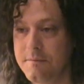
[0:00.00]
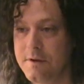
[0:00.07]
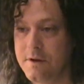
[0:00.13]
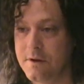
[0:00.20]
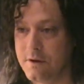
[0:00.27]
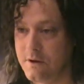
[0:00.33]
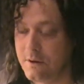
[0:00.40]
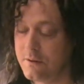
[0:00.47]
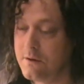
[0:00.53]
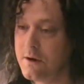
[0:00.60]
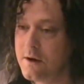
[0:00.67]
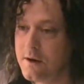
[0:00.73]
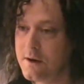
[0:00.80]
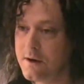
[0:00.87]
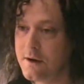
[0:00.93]
You know,
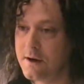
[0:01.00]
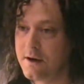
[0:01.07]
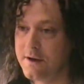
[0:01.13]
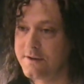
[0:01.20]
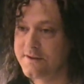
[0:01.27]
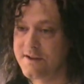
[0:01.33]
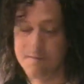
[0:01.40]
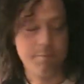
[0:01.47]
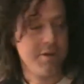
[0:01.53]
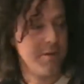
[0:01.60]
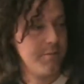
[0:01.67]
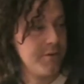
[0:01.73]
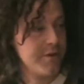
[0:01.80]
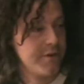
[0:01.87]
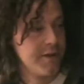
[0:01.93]
some
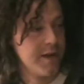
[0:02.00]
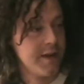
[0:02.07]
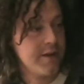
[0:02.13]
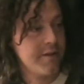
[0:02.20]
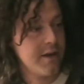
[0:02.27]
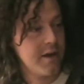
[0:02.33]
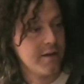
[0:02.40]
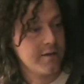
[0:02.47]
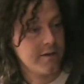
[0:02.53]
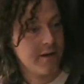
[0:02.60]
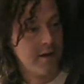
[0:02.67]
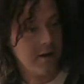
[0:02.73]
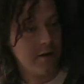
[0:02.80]
people think that